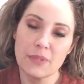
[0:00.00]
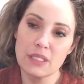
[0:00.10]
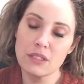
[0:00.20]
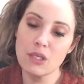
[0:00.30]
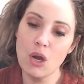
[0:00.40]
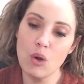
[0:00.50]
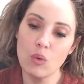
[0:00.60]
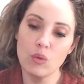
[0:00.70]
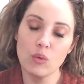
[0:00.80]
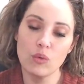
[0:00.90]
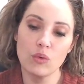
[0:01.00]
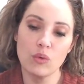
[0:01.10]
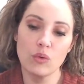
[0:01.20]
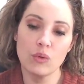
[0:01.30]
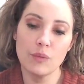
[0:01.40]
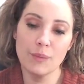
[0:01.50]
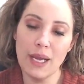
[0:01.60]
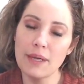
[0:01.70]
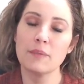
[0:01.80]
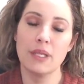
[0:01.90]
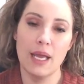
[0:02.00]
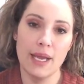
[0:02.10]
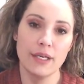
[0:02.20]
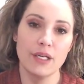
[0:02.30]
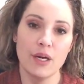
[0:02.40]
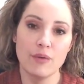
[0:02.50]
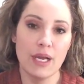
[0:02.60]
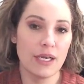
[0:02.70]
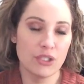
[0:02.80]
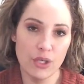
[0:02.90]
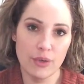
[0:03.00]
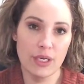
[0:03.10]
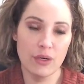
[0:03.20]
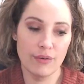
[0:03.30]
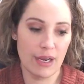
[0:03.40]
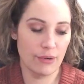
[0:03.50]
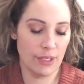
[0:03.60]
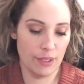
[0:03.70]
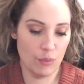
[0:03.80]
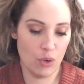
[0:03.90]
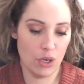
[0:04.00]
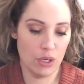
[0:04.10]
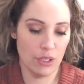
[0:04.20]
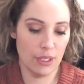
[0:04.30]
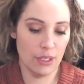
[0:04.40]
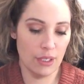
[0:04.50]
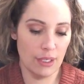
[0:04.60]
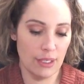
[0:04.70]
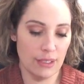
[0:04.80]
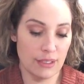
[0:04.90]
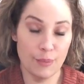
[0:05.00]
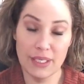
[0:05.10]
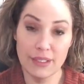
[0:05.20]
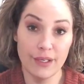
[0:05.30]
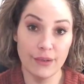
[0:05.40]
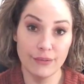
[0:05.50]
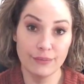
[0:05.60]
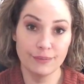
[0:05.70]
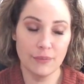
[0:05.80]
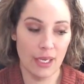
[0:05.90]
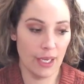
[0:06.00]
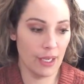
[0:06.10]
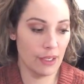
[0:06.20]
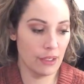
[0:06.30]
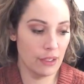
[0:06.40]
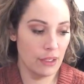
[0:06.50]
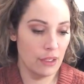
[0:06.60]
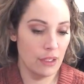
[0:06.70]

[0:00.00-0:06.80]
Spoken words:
So bottom line, you know, not joking around anymore. It's a big deal. And